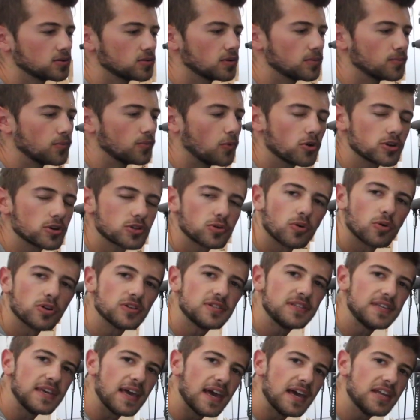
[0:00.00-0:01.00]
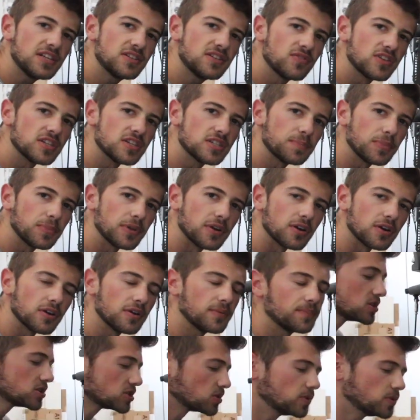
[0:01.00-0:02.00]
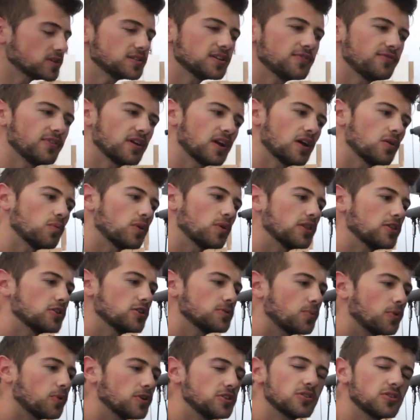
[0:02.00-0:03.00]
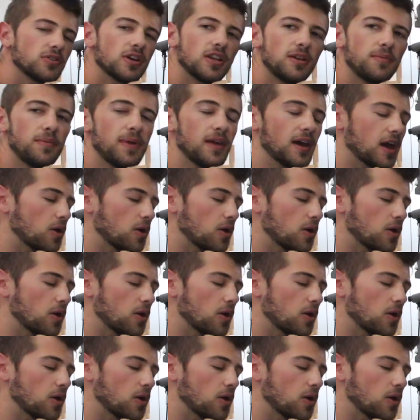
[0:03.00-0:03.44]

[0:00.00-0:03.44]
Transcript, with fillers: more towards the edge of the splitter. So once I figured out where those points are going to be,